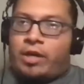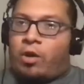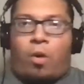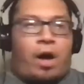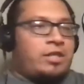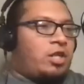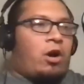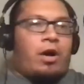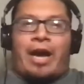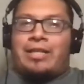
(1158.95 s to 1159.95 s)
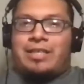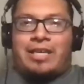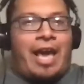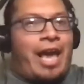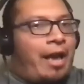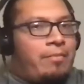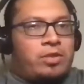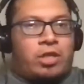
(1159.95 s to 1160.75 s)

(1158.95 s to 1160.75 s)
You're watching all kinds of games.